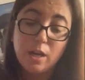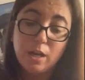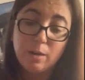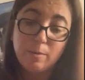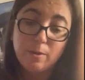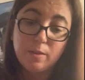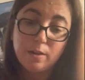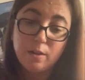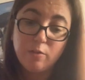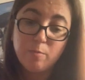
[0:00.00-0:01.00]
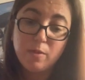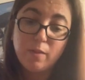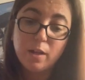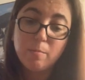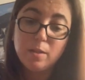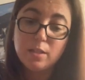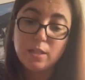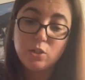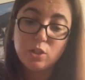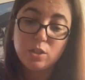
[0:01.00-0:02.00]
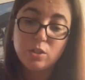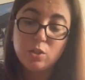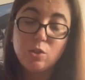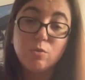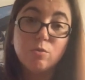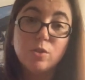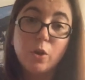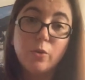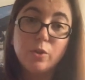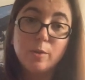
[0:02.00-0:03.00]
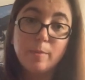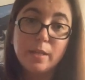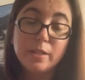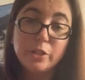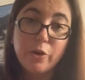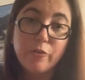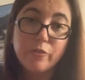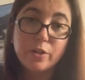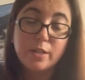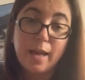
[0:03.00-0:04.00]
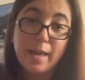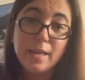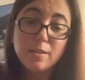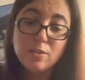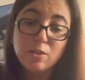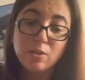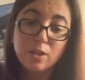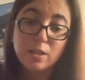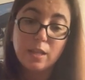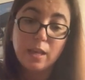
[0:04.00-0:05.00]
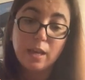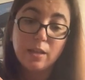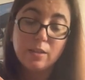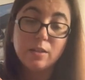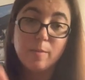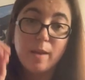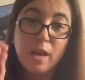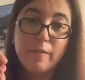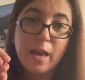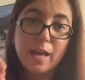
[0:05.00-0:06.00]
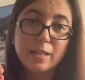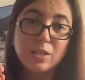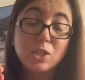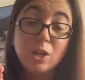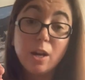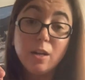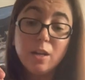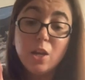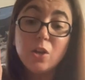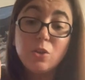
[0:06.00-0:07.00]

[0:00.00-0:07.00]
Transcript: There have been recommendations to soak your beans overnight so that they get a little bit of a head start.